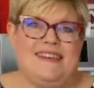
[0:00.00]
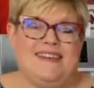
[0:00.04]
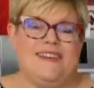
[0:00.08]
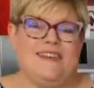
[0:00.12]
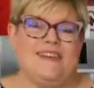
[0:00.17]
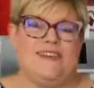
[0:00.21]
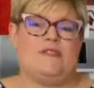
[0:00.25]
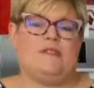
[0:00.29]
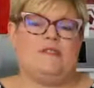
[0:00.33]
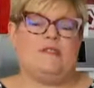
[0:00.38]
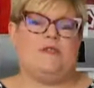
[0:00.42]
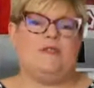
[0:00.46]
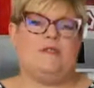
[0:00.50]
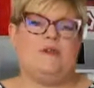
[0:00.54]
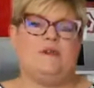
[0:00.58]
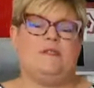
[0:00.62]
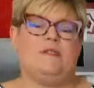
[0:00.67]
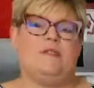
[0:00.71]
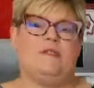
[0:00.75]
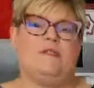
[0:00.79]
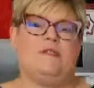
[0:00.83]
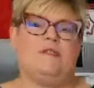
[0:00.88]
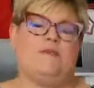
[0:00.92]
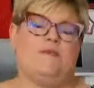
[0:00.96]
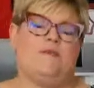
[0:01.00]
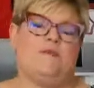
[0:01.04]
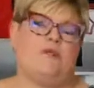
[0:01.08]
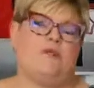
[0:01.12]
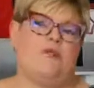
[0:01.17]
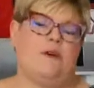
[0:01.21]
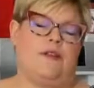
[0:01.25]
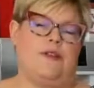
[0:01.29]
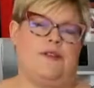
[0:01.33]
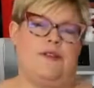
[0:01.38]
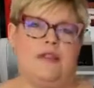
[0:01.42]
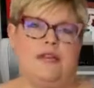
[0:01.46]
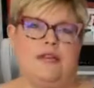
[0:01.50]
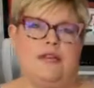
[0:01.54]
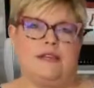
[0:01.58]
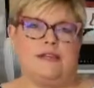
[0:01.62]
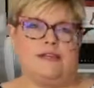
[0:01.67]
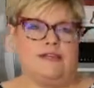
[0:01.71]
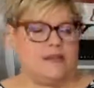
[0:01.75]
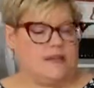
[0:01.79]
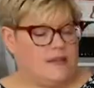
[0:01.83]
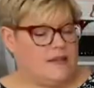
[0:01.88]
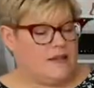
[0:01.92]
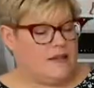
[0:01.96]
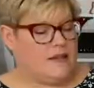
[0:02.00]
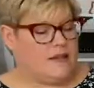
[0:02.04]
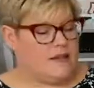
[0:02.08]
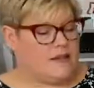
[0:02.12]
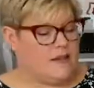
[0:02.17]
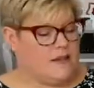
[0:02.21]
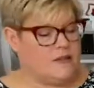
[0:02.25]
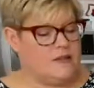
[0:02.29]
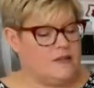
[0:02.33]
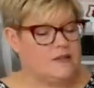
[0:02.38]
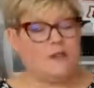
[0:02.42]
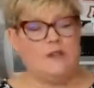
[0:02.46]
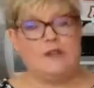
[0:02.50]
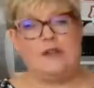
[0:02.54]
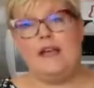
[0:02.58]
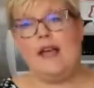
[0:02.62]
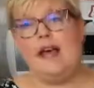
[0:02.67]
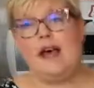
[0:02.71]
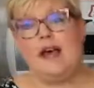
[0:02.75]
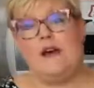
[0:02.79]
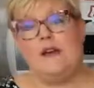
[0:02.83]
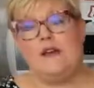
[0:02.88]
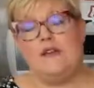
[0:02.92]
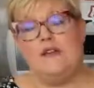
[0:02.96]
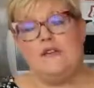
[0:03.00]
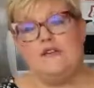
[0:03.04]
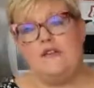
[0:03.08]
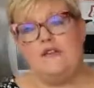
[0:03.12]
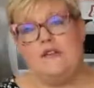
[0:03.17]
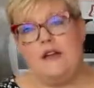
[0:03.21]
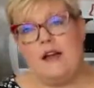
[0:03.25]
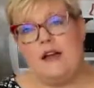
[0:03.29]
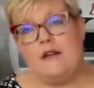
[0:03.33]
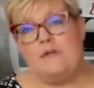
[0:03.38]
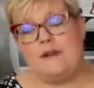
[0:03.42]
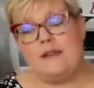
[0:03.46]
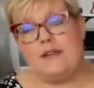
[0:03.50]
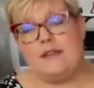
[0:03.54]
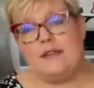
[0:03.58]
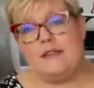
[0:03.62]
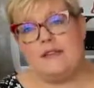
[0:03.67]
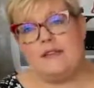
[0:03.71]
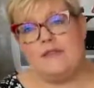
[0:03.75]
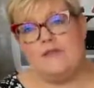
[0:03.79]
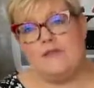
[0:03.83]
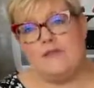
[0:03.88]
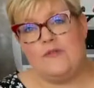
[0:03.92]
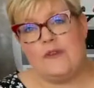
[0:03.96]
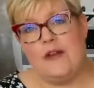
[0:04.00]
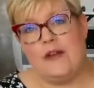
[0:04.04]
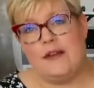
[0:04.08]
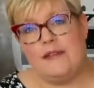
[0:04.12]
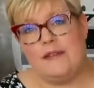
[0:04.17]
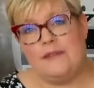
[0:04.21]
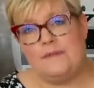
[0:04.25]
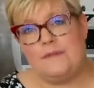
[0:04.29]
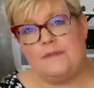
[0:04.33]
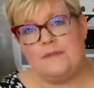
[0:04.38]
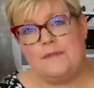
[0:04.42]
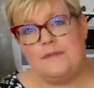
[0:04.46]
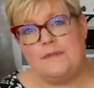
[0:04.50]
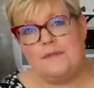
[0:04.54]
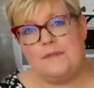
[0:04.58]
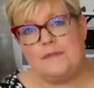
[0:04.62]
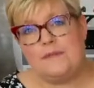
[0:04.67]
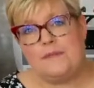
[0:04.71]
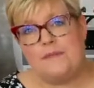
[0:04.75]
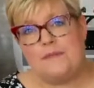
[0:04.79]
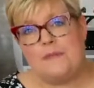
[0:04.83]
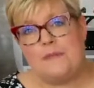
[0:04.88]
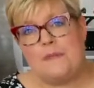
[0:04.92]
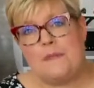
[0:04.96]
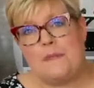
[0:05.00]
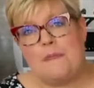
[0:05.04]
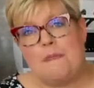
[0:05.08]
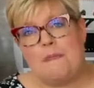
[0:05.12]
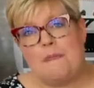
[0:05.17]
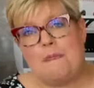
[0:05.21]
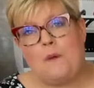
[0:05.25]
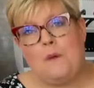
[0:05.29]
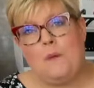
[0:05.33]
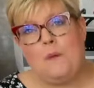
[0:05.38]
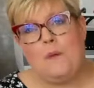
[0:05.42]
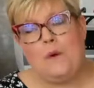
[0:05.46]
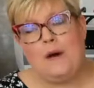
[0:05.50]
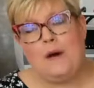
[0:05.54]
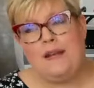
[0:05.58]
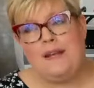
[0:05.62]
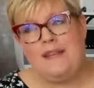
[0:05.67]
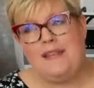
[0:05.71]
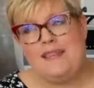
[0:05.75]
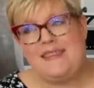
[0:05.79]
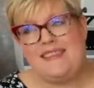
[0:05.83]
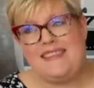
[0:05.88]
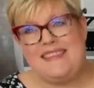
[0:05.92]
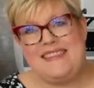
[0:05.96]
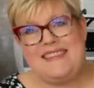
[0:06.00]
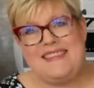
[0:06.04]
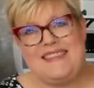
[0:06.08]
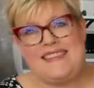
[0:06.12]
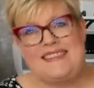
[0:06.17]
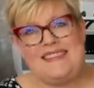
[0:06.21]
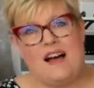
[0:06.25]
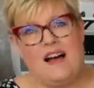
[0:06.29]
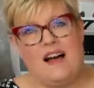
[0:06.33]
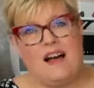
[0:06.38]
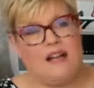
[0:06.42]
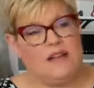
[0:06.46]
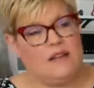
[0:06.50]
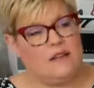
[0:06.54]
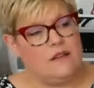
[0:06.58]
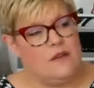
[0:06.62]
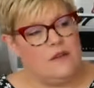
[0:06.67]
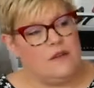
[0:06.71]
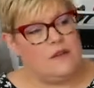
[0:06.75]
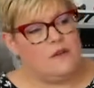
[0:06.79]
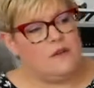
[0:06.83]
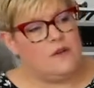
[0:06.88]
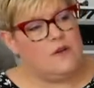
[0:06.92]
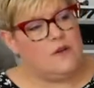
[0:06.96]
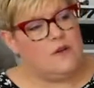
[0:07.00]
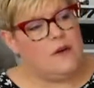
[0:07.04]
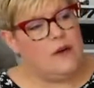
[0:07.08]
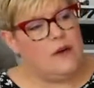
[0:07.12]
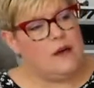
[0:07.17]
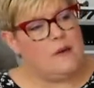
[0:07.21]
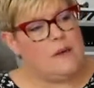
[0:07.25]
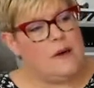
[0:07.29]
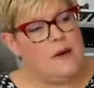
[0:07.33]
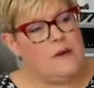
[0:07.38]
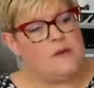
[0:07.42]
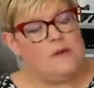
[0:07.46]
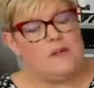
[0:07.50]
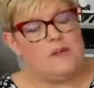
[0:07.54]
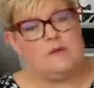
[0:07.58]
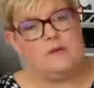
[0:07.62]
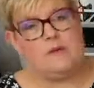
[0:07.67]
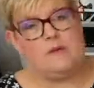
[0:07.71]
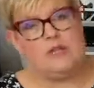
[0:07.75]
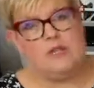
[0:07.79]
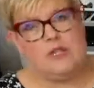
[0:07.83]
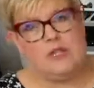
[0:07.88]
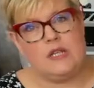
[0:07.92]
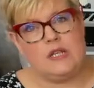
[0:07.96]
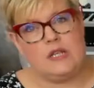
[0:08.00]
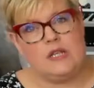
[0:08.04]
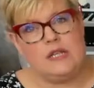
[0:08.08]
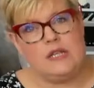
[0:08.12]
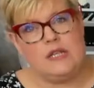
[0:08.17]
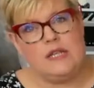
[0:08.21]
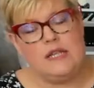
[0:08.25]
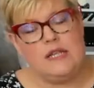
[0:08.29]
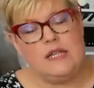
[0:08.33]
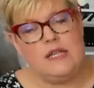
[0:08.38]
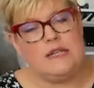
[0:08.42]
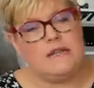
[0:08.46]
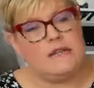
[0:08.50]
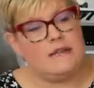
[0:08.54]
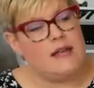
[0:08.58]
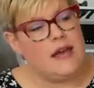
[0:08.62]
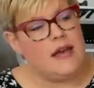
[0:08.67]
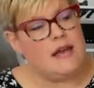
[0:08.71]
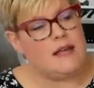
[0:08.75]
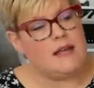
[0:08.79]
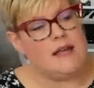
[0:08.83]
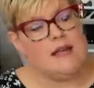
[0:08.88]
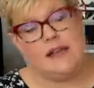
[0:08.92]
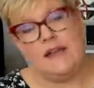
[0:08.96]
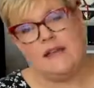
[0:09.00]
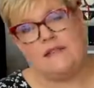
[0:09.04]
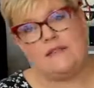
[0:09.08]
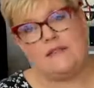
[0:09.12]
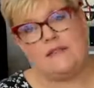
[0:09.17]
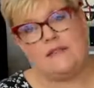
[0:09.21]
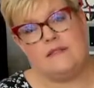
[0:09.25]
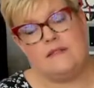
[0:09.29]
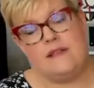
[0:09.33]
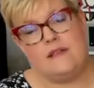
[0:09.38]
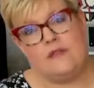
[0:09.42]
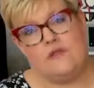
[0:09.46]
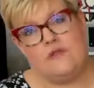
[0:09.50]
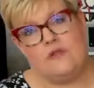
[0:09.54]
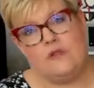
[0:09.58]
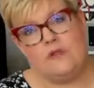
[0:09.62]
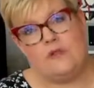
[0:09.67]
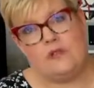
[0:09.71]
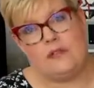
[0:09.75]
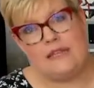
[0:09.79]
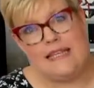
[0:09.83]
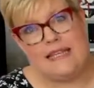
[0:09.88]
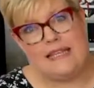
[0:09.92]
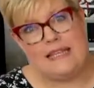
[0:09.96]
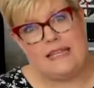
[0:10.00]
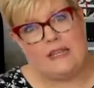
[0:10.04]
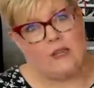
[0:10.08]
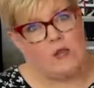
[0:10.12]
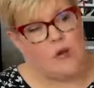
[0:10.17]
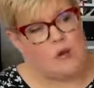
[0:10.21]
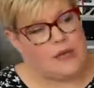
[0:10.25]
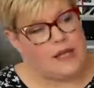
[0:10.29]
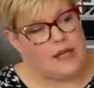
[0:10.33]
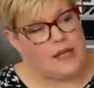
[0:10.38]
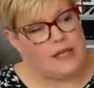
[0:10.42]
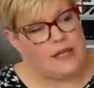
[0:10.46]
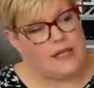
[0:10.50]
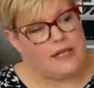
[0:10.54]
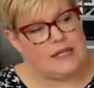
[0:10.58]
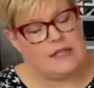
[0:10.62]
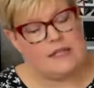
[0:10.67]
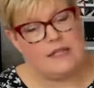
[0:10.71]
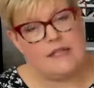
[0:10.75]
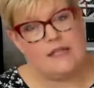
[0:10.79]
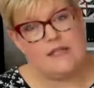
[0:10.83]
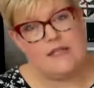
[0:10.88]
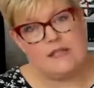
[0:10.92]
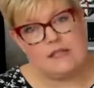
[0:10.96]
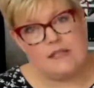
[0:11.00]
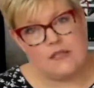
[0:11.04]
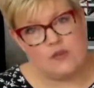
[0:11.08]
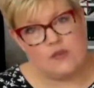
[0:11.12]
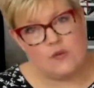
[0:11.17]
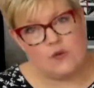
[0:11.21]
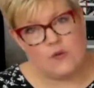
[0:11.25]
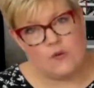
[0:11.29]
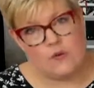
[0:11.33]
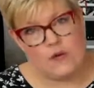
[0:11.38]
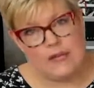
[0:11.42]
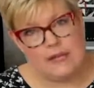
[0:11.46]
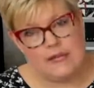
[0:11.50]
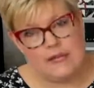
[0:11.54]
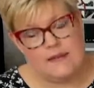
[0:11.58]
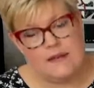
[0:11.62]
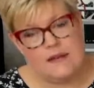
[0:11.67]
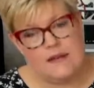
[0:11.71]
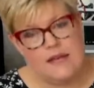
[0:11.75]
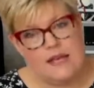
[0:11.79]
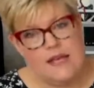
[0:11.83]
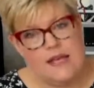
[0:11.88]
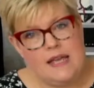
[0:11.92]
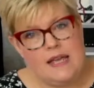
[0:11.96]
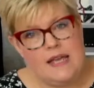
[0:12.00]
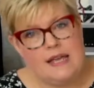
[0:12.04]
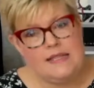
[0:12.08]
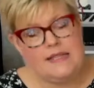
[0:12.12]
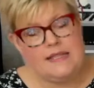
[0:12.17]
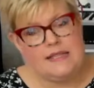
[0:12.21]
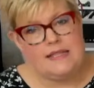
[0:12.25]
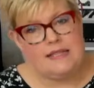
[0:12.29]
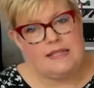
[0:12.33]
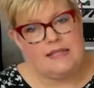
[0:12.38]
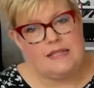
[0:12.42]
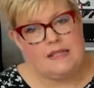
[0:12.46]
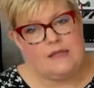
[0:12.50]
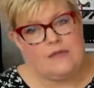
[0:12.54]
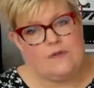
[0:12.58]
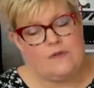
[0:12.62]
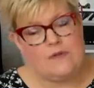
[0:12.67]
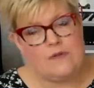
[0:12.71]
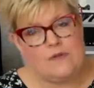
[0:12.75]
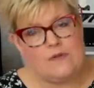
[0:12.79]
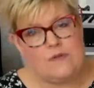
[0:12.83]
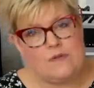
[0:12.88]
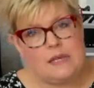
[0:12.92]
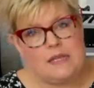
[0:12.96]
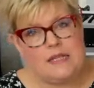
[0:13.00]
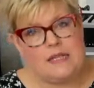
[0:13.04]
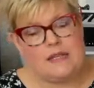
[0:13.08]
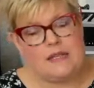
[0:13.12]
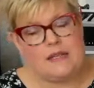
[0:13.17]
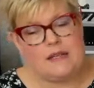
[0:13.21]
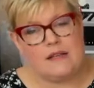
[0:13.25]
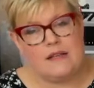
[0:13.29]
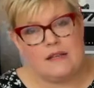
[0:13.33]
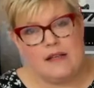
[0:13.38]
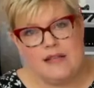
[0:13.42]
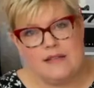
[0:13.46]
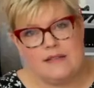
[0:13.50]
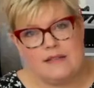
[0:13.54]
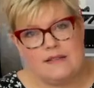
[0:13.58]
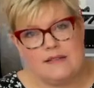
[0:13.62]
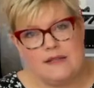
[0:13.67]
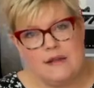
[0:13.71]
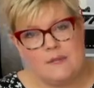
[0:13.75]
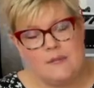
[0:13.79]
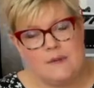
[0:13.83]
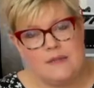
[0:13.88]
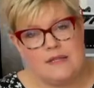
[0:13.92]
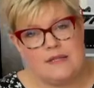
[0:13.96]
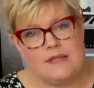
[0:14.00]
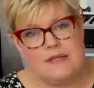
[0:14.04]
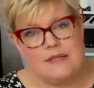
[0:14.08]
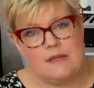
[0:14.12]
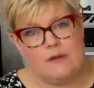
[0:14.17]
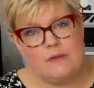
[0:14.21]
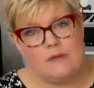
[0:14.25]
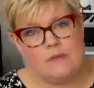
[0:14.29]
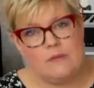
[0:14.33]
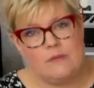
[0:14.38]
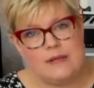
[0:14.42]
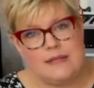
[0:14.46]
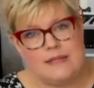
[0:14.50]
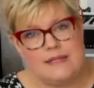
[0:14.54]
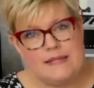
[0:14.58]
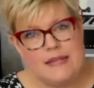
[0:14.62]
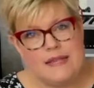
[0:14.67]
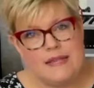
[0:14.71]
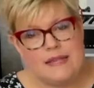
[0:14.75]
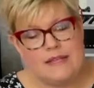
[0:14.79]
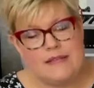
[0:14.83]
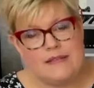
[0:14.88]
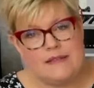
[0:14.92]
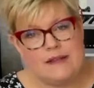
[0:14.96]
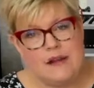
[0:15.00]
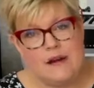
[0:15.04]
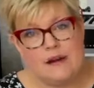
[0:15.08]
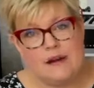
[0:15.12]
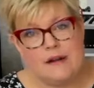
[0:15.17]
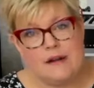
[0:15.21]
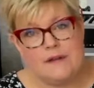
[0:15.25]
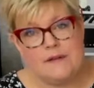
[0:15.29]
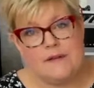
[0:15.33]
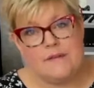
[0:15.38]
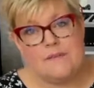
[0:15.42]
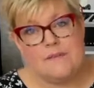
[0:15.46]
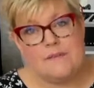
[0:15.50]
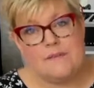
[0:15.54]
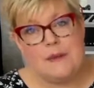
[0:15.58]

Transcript: So those are some fun things concerning how your fabric is fed. One of the things I love about this machine is that it has a centrally located screen. It's easy for me to glance up and see what my settings are,